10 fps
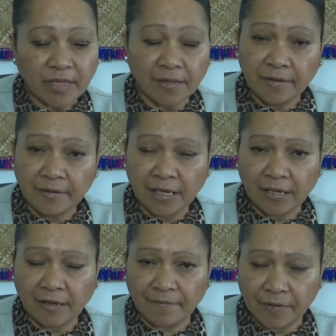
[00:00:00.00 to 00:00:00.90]
There
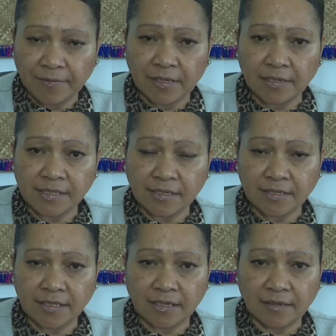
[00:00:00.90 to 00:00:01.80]
are a few things
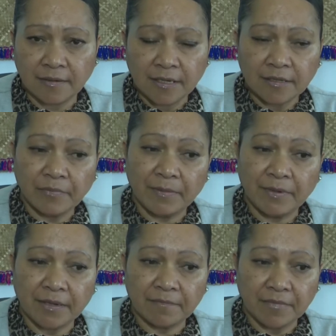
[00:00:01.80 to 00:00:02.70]
that the
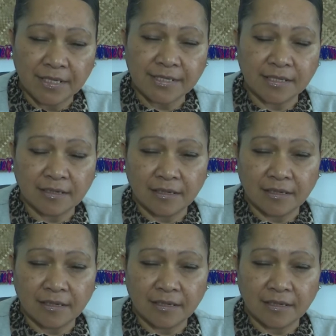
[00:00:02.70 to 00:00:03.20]
public must